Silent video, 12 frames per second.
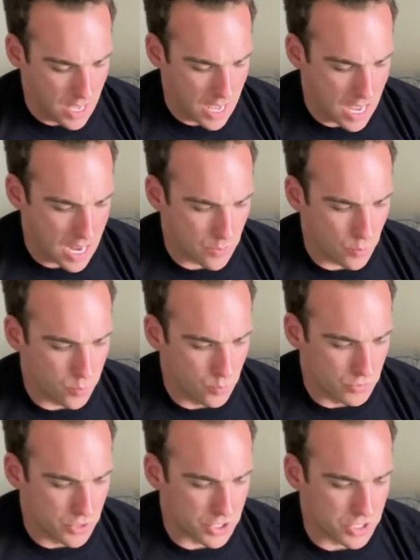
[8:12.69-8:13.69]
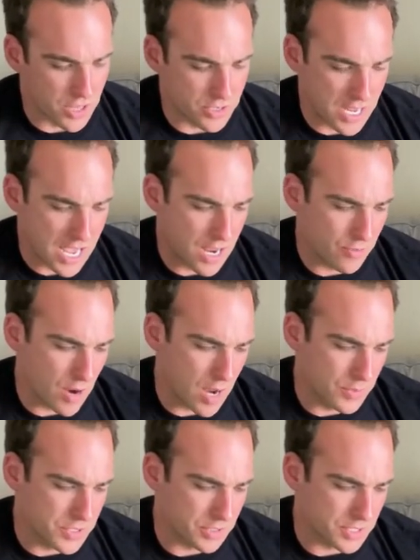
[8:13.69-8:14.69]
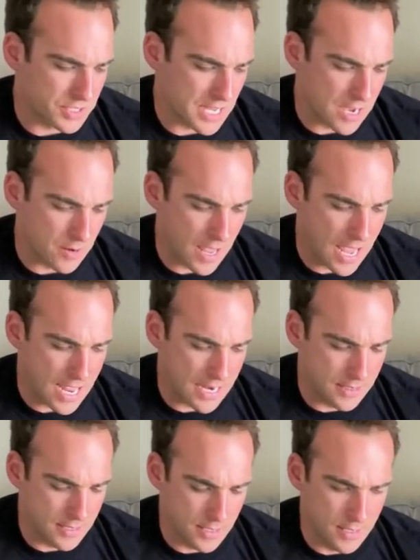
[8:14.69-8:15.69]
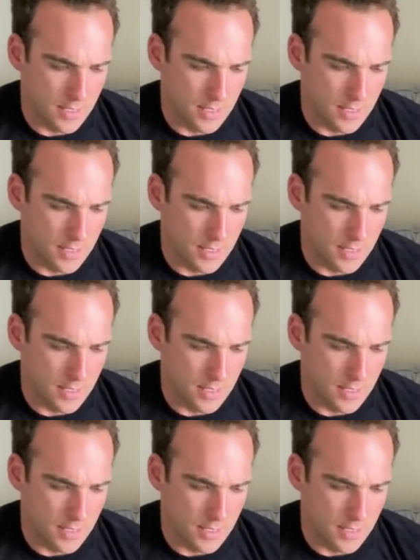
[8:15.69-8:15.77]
and just the other day, right, we took this out, and